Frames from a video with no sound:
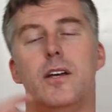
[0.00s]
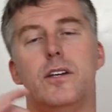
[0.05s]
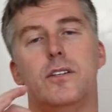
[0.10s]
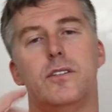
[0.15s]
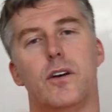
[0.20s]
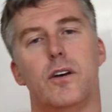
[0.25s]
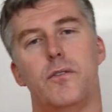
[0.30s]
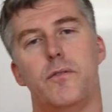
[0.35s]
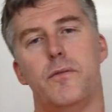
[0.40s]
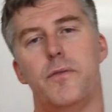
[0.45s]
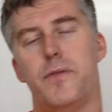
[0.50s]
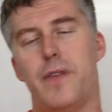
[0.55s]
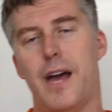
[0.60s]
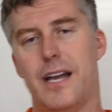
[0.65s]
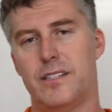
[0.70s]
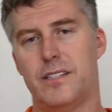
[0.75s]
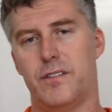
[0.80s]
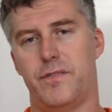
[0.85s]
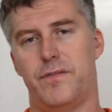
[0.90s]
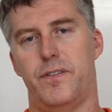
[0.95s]
So
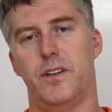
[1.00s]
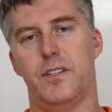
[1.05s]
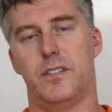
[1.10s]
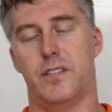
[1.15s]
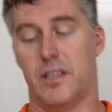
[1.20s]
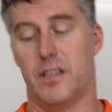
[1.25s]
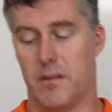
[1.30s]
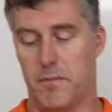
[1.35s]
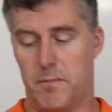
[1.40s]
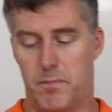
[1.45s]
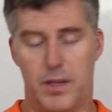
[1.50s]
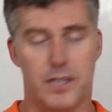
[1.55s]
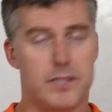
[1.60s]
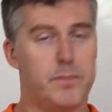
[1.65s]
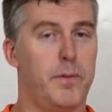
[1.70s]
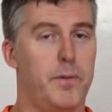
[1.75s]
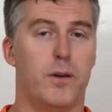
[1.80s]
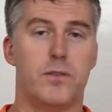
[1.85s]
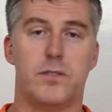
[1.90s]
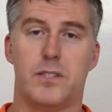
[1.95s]
that's the first thing, plus
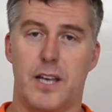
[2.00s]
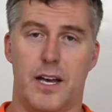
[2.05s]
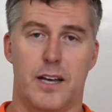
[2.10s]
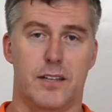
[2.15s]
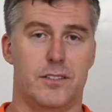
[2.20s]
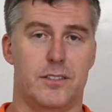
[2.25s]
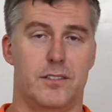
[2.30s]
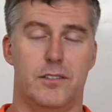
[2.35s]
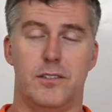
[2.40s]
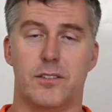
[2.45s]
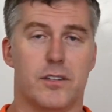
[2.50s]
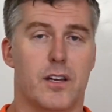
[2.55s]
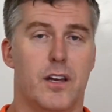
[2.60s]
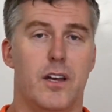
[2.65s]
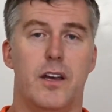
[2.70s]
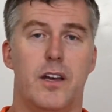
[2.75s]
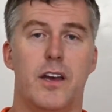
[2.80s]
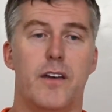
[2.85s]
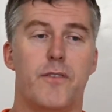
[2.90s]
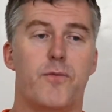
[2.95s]
bulk sales. Look,
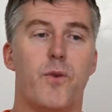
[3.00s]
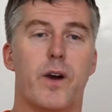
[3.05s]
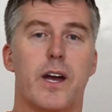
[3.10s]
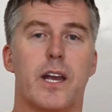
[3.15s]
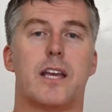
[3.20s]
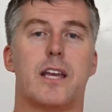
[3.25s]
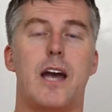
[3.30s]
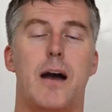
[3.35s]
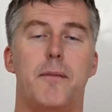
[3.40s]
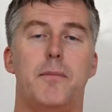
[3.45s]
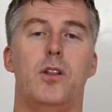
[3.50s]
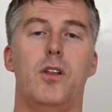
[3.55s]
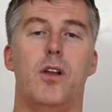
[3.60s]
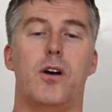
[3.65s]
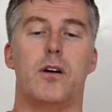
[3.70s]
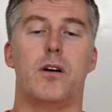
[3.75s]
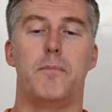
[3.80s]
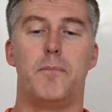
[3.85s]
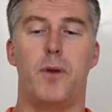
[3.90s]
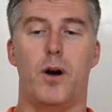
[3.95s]
if we're gonna come
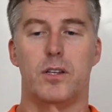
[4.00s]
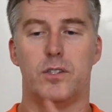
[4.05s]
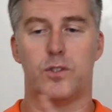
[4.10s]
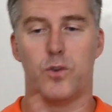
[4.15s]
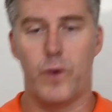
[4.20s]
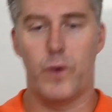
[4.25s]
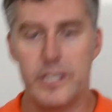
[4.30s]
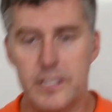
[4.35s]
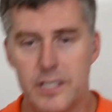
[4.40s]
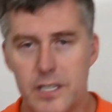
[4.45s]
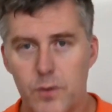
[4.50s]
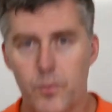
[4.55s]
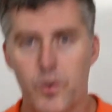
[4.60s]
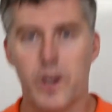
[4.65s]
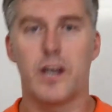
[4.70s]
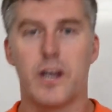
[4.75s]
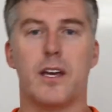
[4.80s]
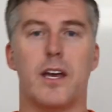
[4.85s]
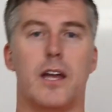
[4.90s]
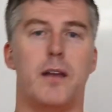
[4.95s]
along and buy 20, we're
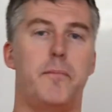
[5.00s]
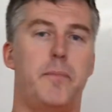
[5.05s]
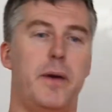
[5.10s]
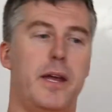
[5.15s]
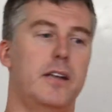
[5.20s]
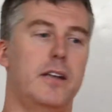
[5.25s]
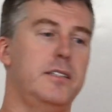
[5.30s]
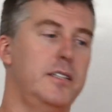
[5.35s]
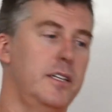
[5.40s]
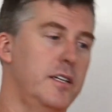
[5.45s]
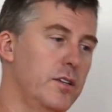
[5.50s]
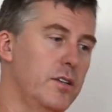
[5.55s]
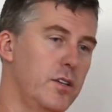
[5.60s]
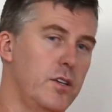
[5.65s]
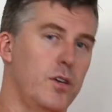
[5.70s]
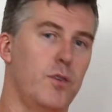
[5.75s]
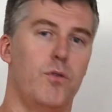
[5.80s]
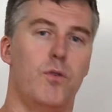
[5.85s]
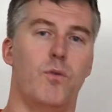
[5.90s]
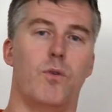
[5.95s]
gonna get a better deal than
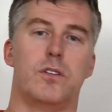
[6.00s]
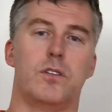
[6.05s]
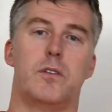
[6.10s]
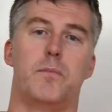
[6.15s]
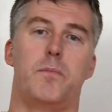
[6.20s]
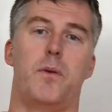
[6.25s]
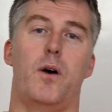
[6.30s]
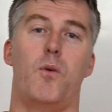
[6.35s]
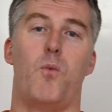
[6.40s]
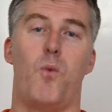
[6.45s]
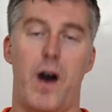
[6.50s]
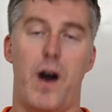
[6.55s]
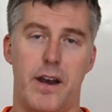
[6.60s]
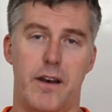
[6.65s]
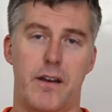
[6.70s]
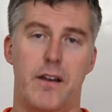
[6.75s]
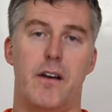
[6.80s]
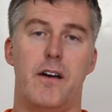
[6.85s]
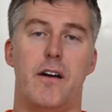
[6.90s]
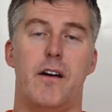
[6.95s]
you who wants to buy
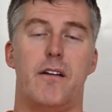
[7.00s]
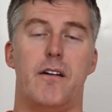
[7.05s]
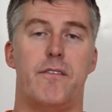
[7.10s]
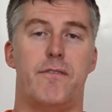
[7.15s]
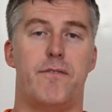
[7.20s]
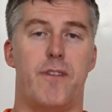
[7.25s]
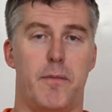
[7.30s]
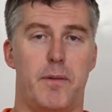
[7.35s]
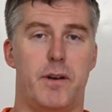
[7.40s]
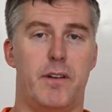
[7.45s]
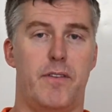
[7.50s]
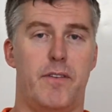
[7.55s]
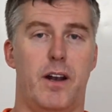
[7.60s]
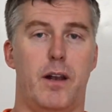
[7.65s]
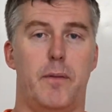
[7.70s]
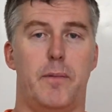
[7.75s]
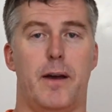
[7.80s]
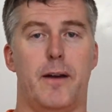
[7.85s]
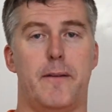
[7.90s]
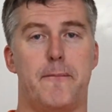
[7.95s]
1 from a
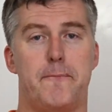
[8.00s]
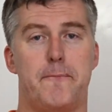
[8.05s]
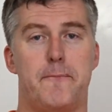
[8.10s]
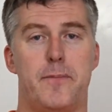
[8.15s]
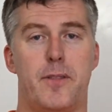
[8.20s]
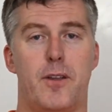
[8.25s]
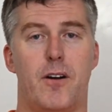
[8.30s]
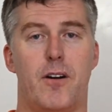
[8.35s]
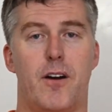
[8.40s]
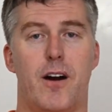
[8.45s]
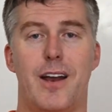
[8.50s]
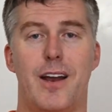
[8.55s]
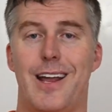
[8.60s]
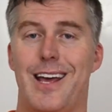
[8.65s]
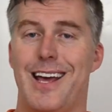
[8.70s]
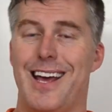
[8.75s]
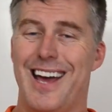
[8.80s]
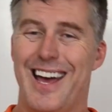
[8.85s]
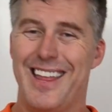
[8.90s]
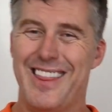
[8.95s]
developer. All right,
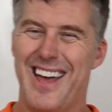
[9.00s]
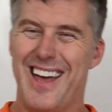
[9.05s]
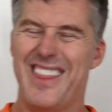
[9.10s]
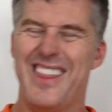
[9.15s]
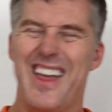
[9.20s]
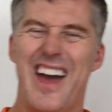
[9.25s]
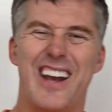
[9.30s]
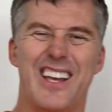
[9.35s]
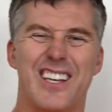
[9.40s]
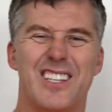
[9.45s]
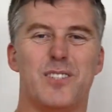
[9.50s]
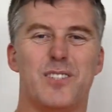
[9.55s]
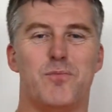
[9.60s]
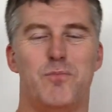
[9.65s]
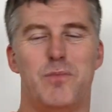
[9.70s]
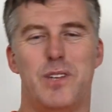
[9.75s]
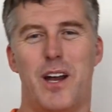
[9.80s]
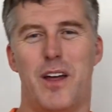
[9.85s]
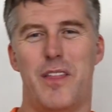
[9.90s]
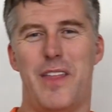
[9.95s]
and that is,
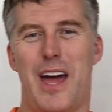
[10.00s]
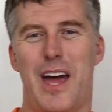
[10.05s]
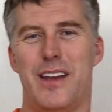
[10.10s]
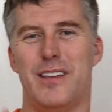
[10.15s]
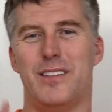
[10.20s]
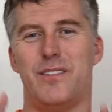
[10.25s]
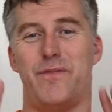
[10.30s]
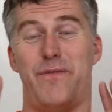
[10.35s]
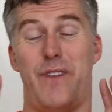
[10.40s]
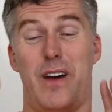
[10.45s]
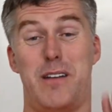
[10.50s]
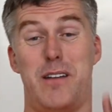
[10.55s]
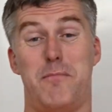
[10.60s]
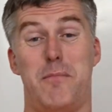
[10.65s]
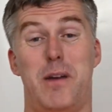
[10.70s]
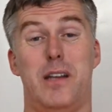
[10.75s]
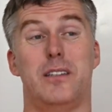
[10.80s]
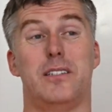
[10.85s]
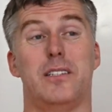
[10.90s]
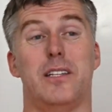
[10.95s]
that is
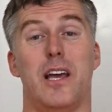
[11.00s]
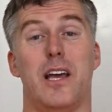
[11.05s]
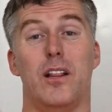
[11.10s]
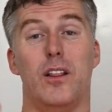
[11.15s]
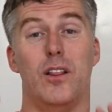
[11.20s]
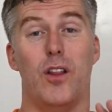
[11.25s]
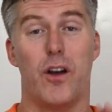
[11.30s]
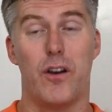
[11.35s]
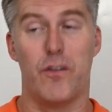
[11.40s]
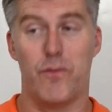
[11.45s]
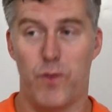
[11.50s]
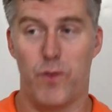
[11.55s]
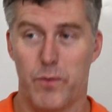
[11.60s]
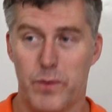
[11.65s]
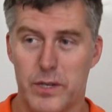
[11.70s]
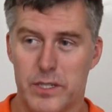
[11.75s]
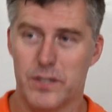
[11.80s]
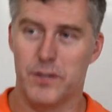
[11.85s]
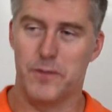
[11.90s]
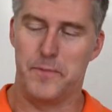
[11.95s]
fundamentally a lot of what
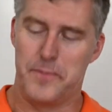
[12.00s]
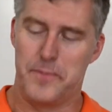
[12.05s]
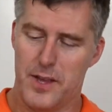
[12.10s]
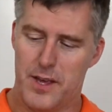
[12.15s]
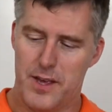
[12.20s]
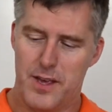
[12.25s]
we do.